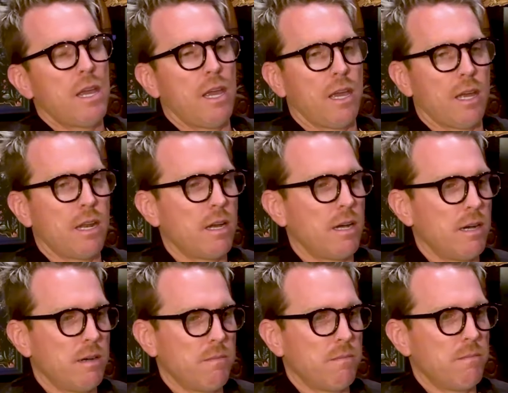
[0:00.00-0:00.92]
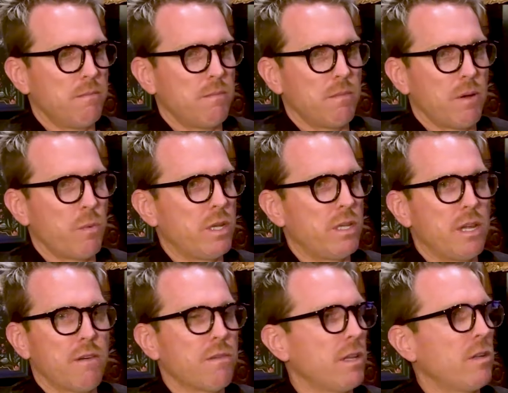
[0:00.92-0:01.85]
and um, we
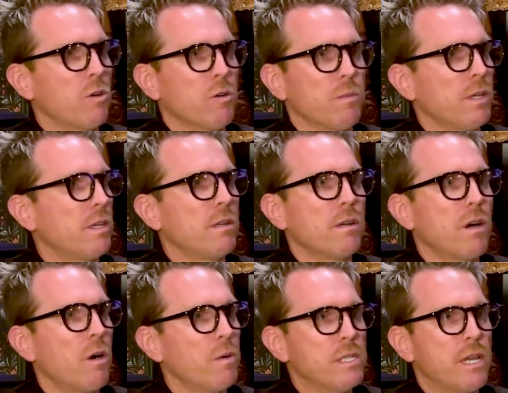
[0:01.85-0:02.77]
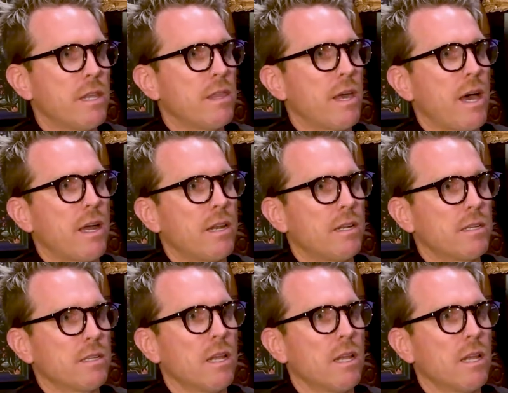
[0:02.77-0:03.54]
definitely normally always hit that.